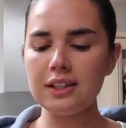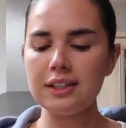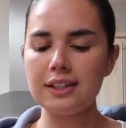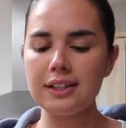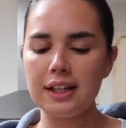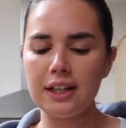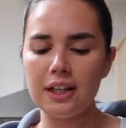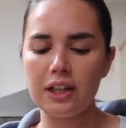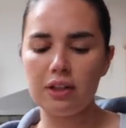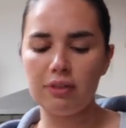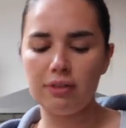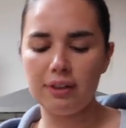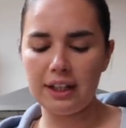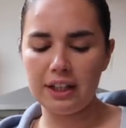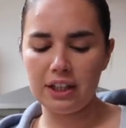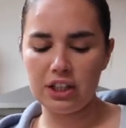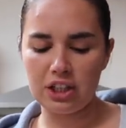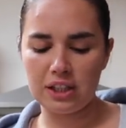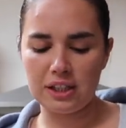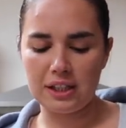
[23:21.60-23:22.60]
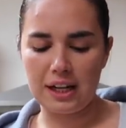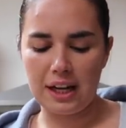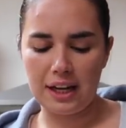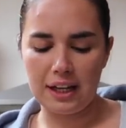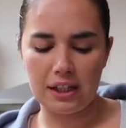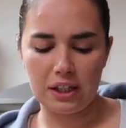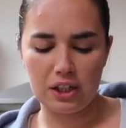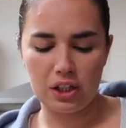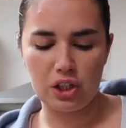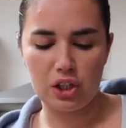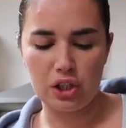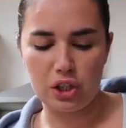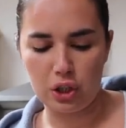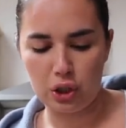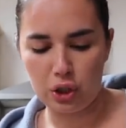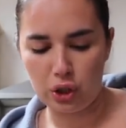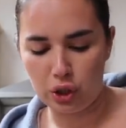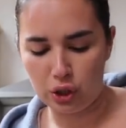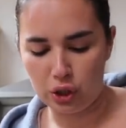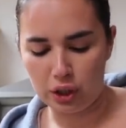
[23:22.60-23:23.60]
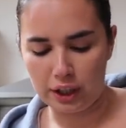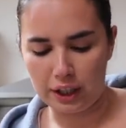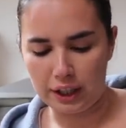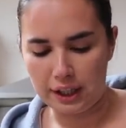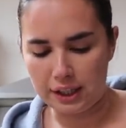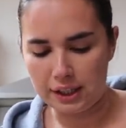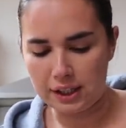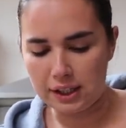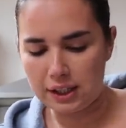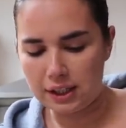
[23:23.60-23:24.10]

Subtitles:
Sin of the ring just like a circus.